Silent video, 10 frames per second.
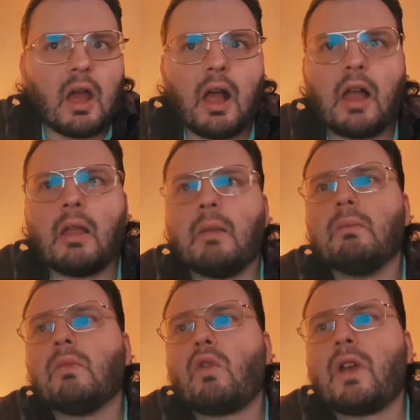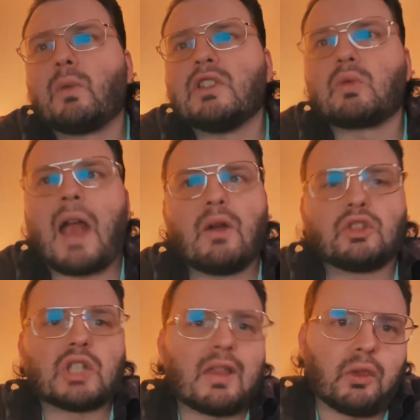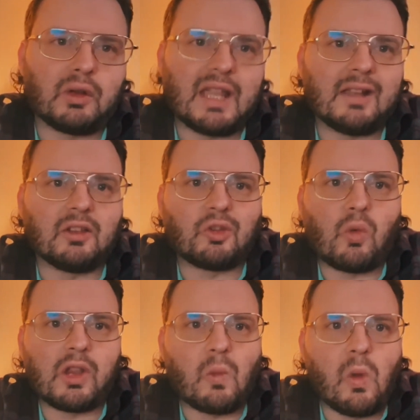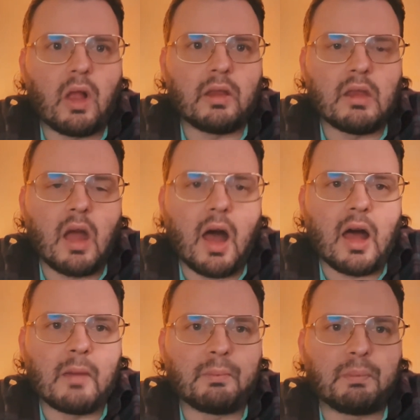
Um, Red Wings were outshot 38 to 21, uh,